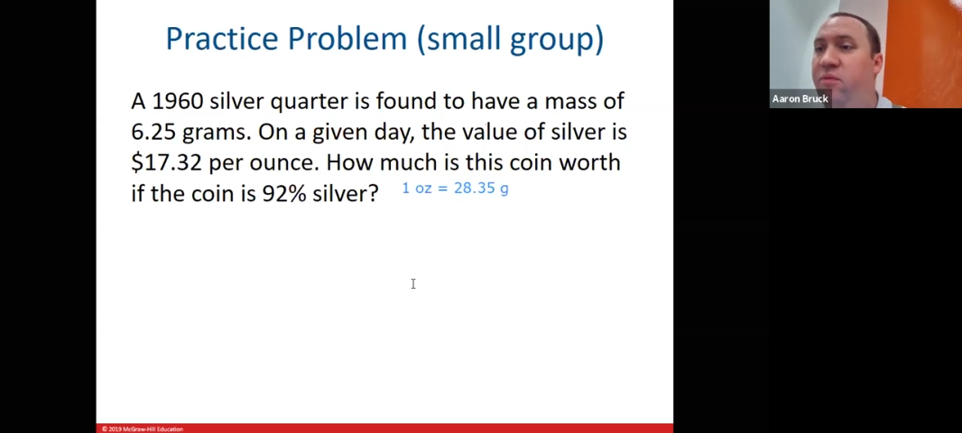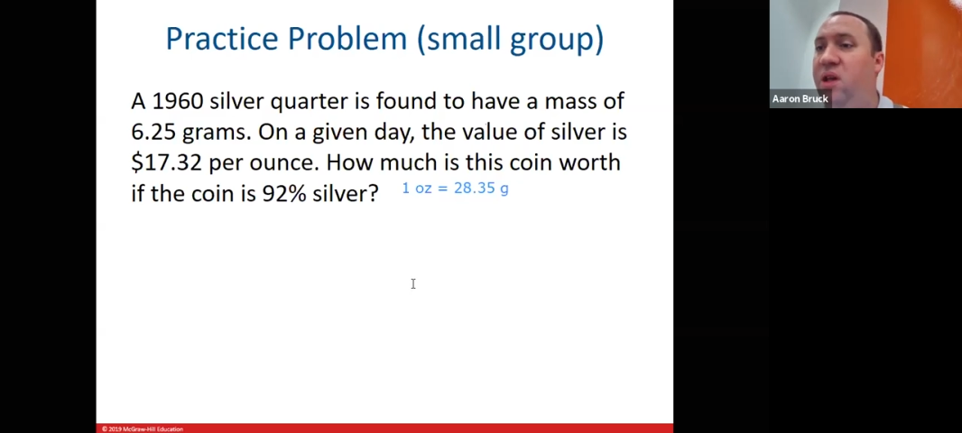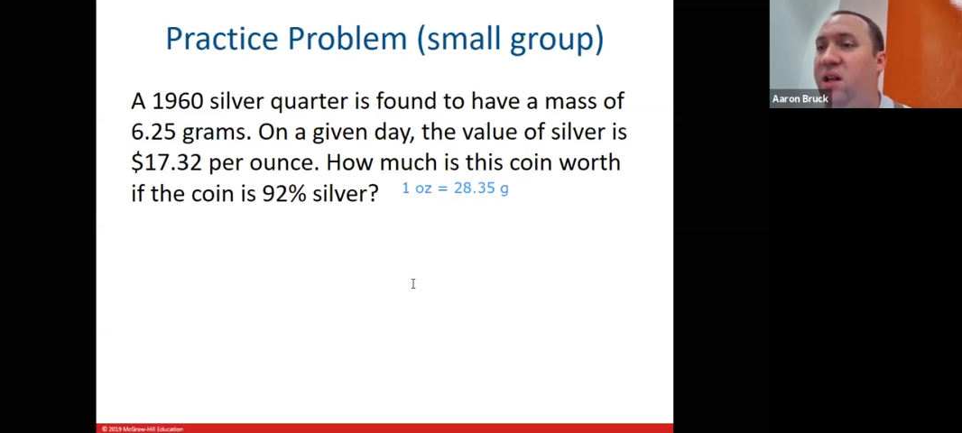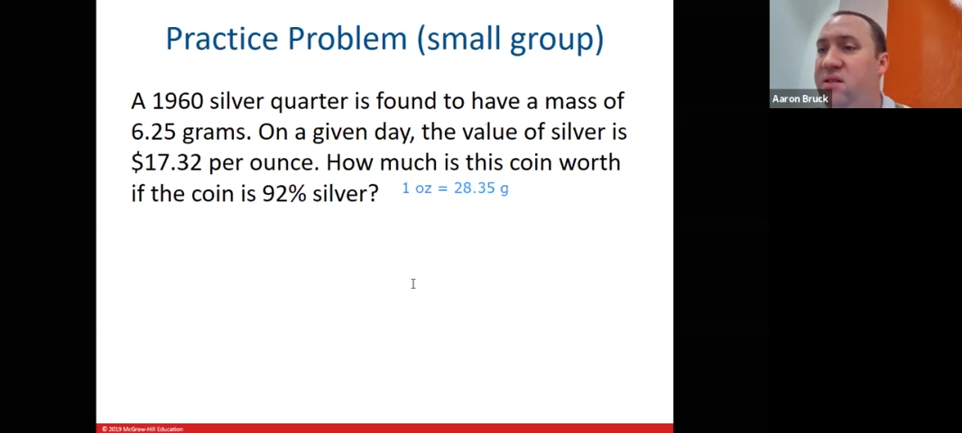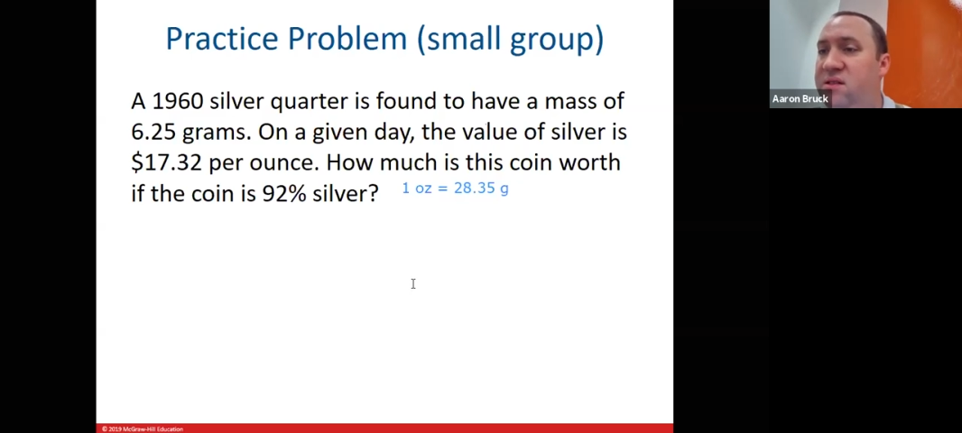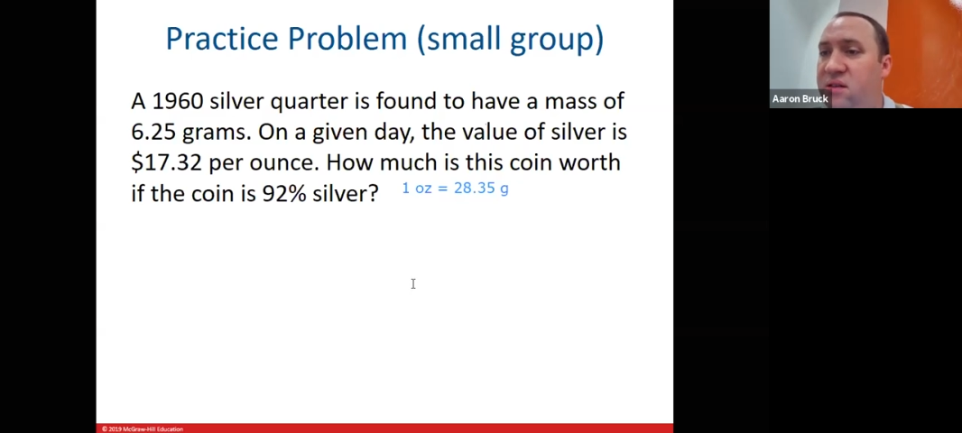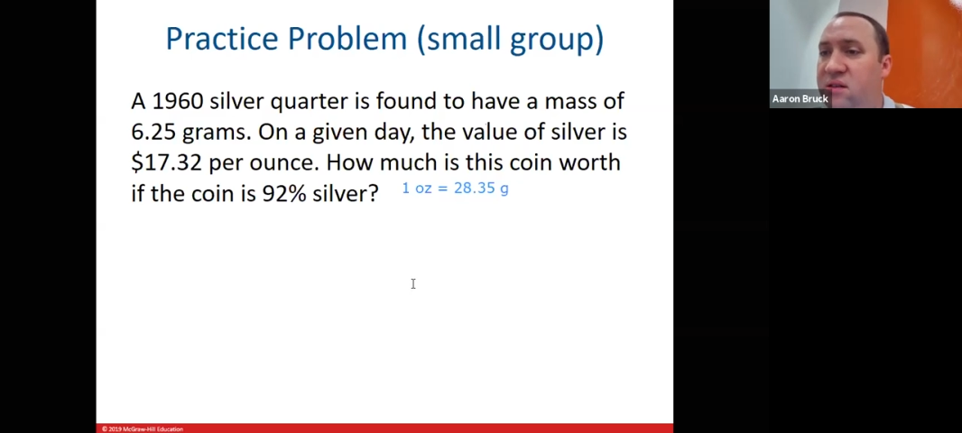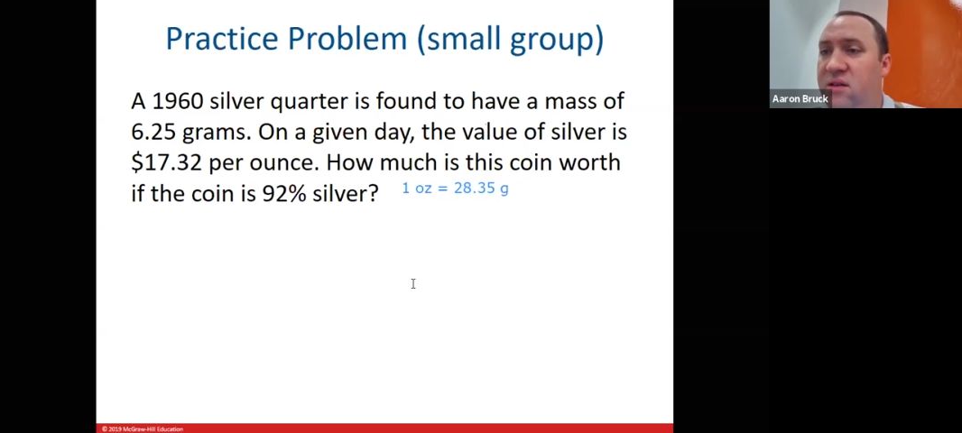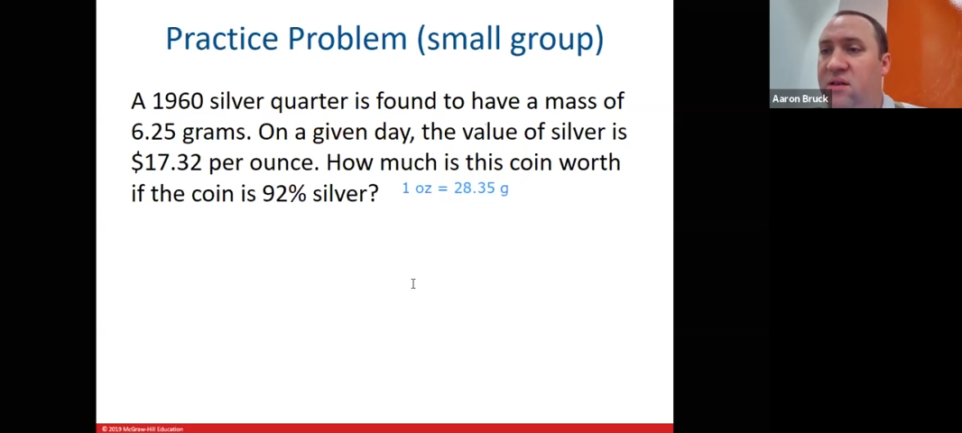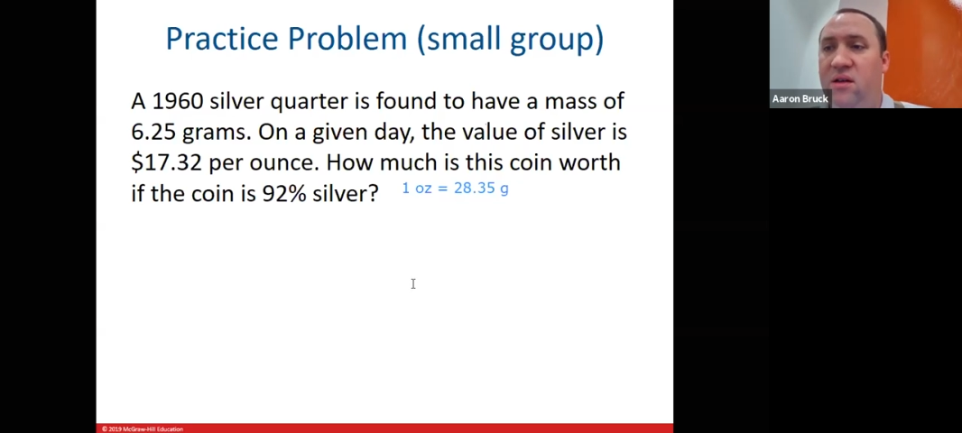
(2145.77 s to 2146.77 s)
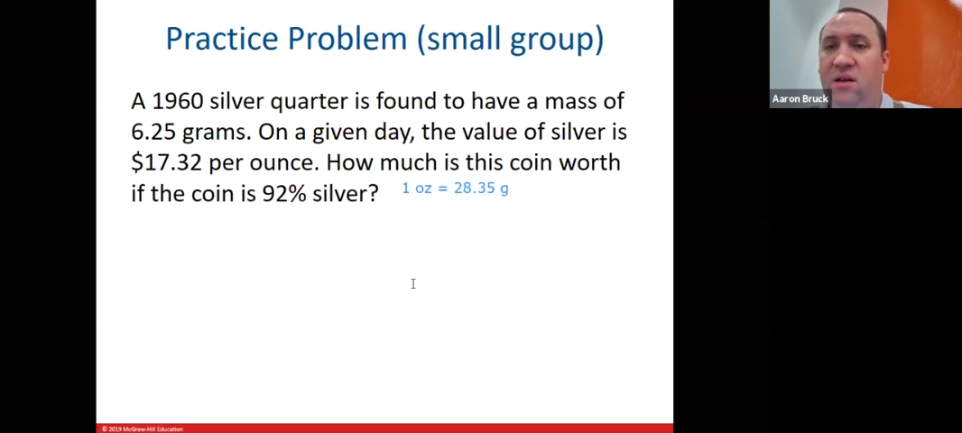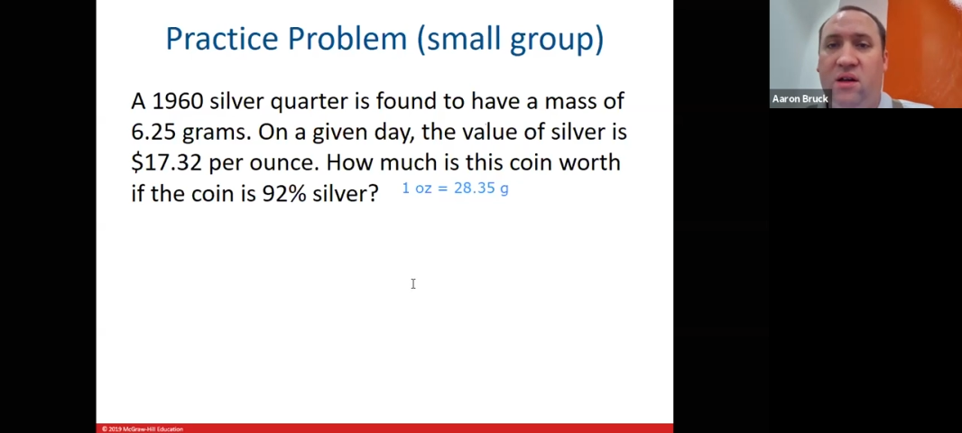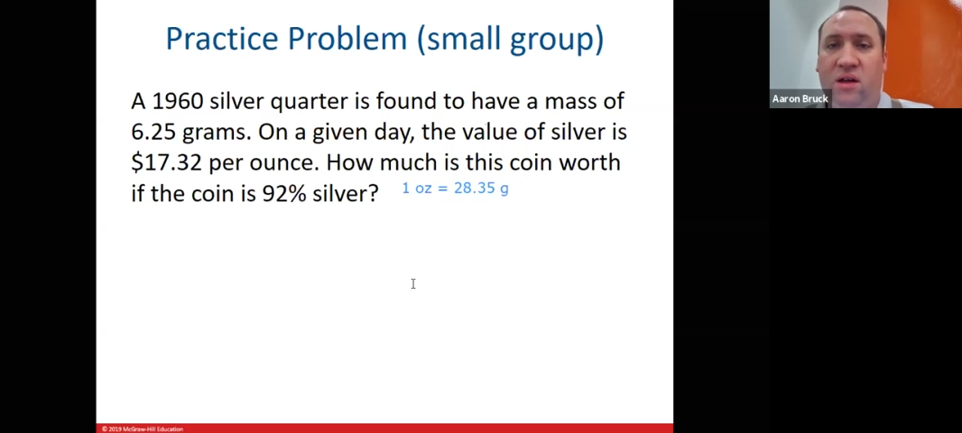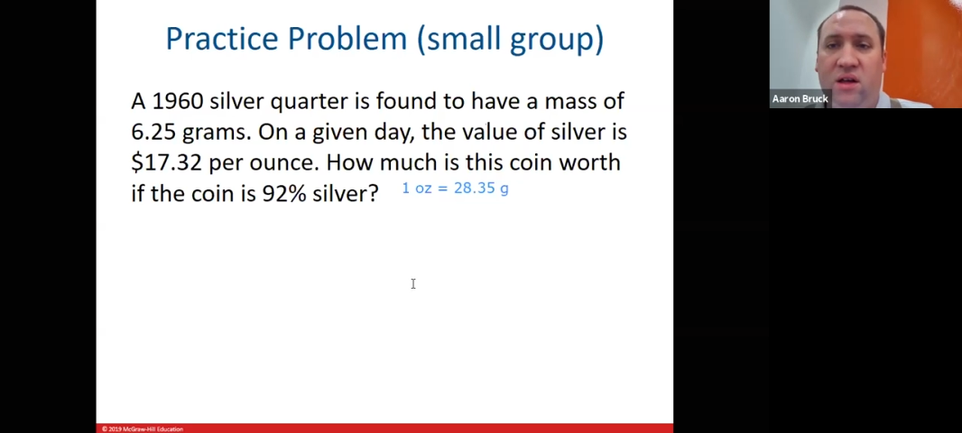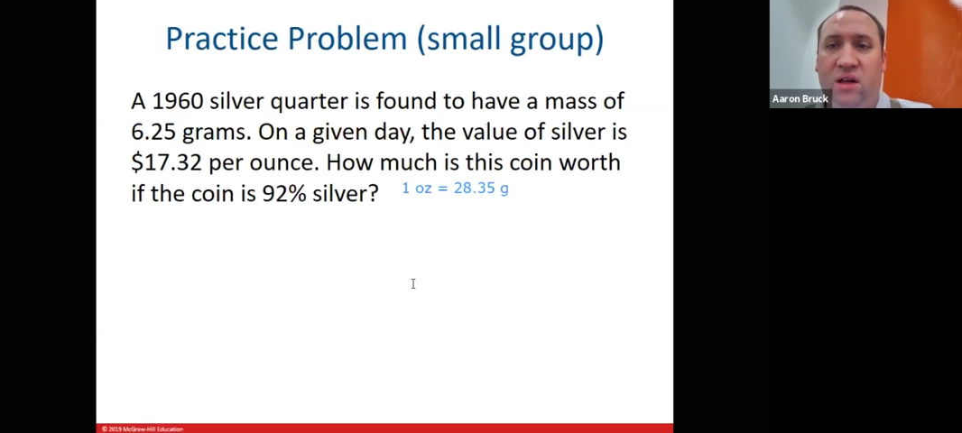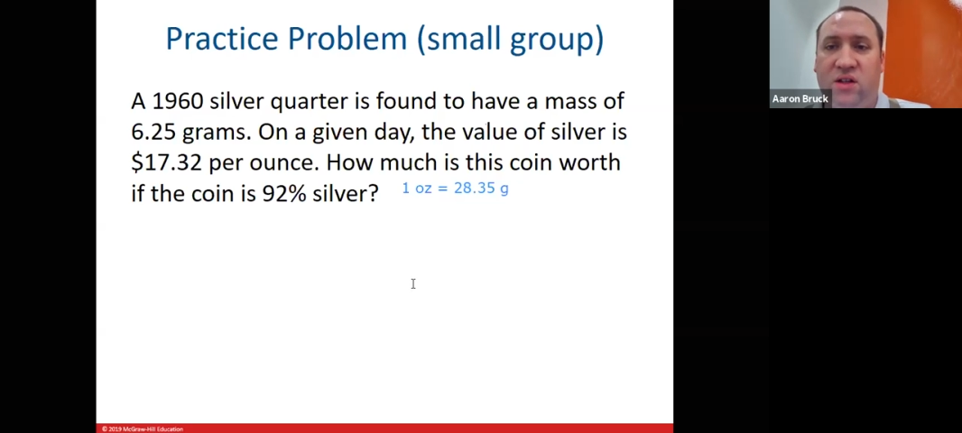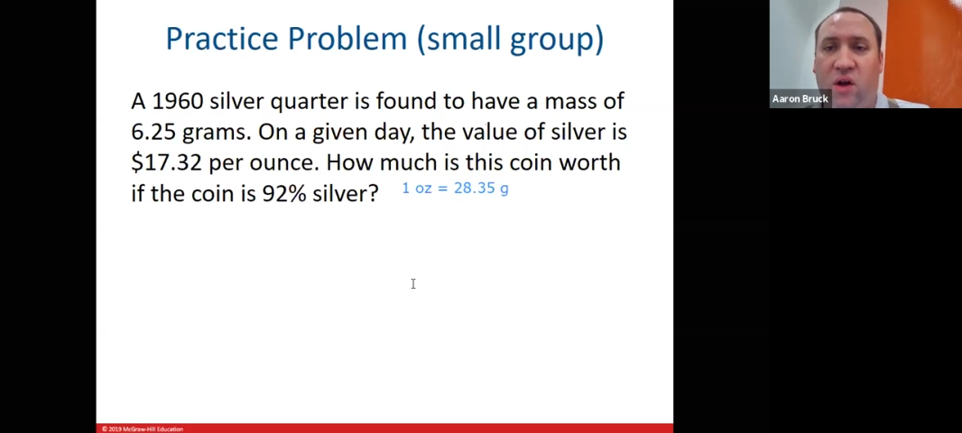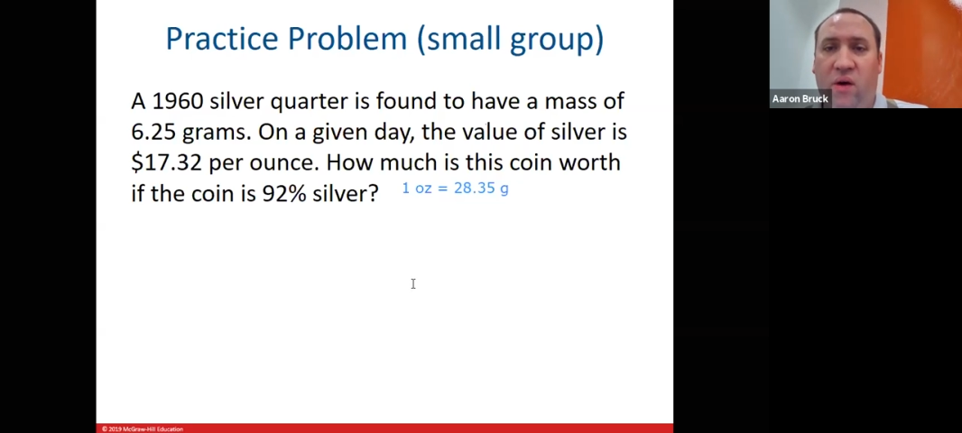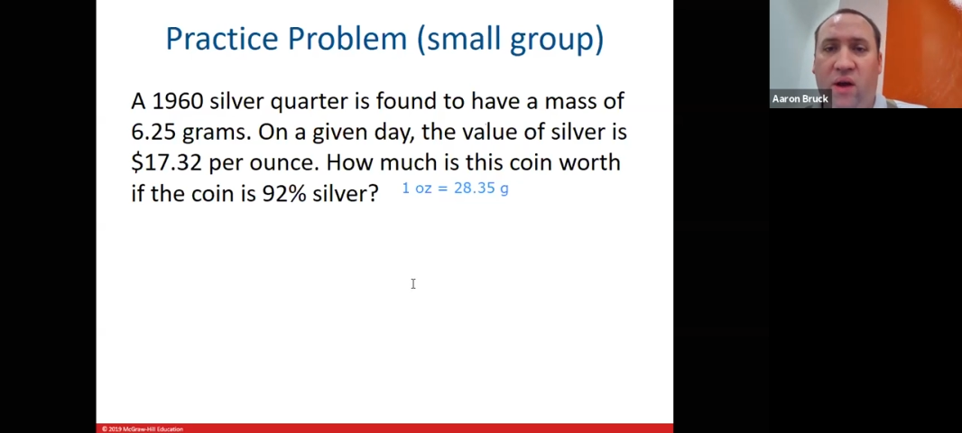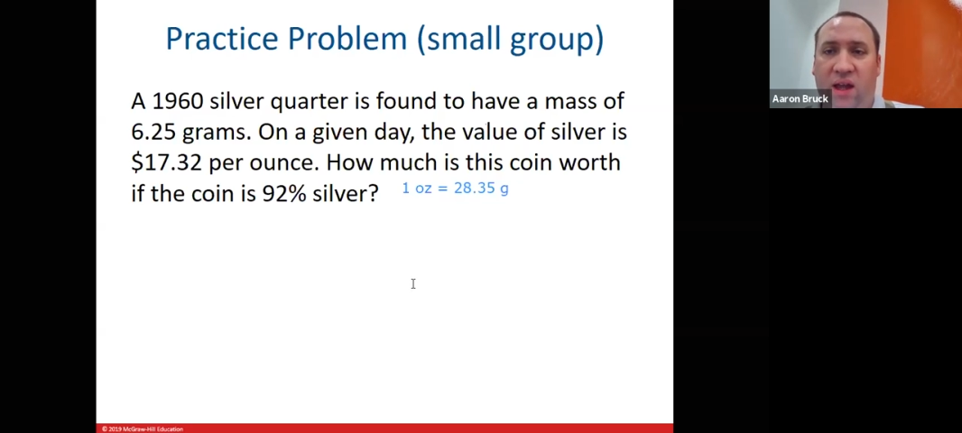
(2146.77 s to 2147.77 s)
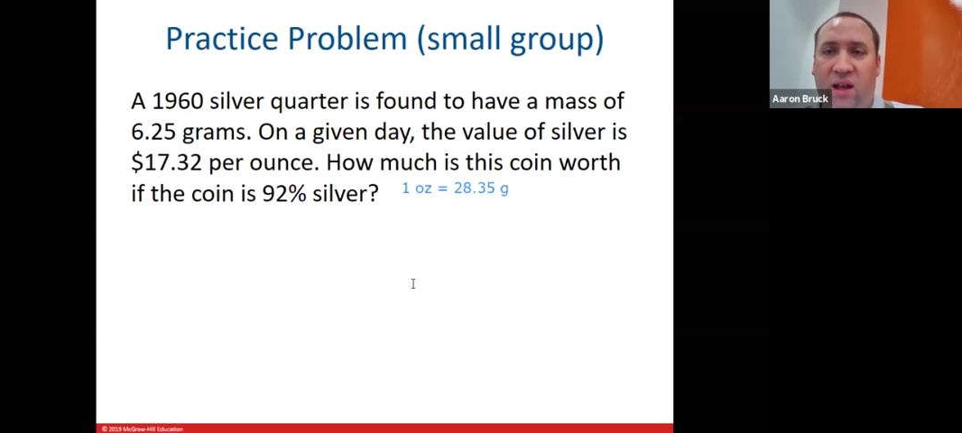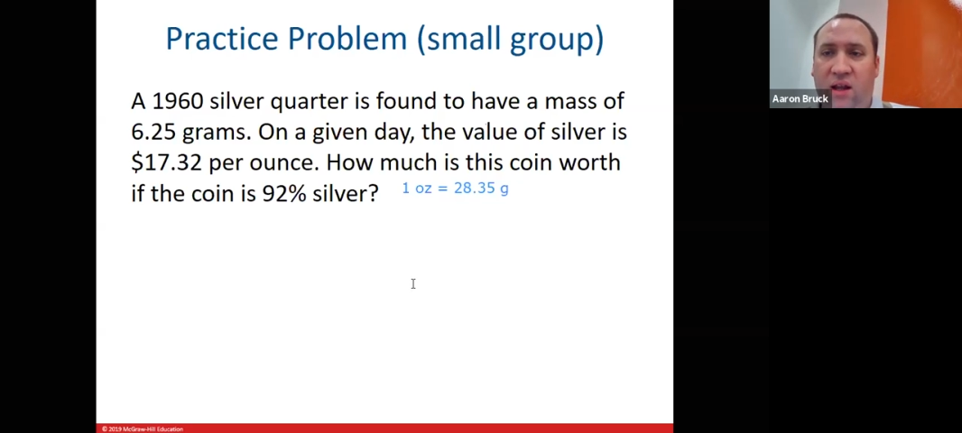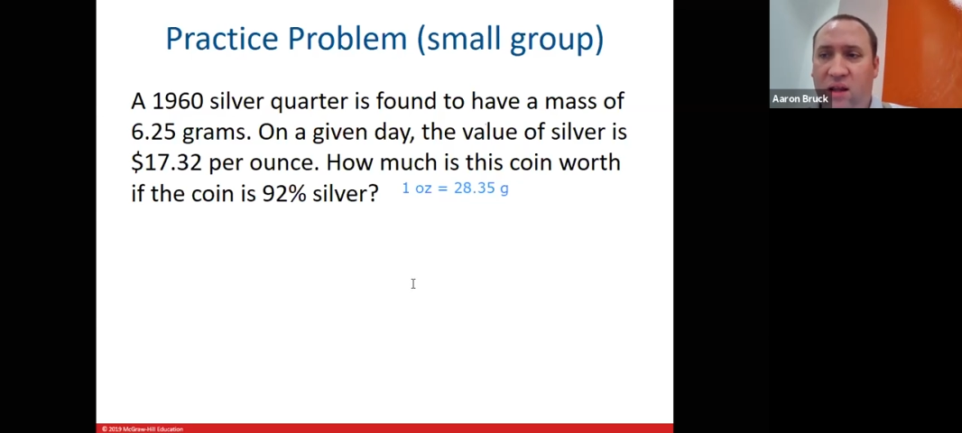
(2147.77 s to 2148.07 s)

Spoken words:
minutes. So go ahead.